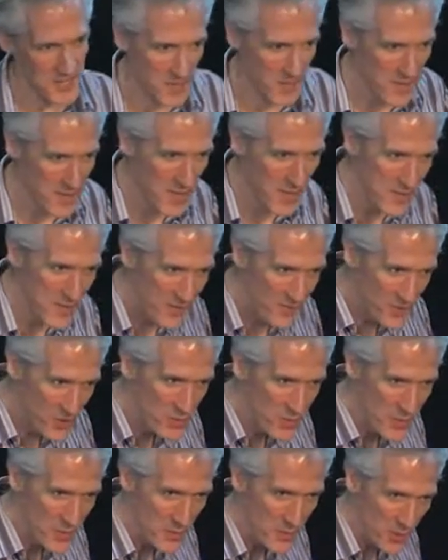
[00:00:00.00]
so that there may be a few
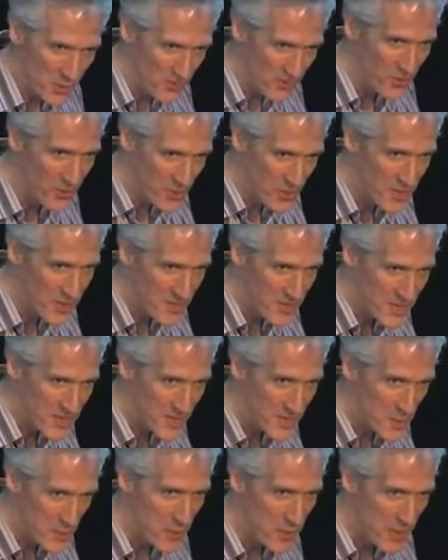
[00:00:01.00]
people who are fully
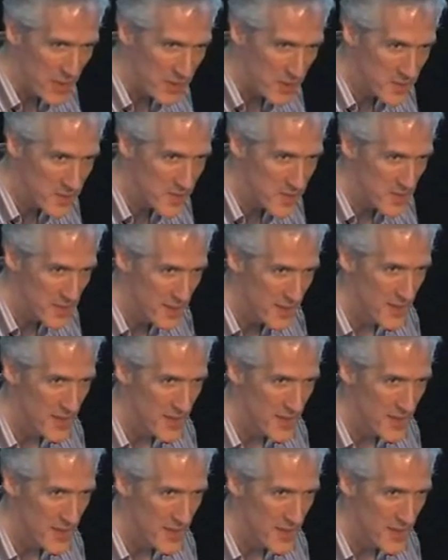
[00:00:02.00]
committed, the pigs,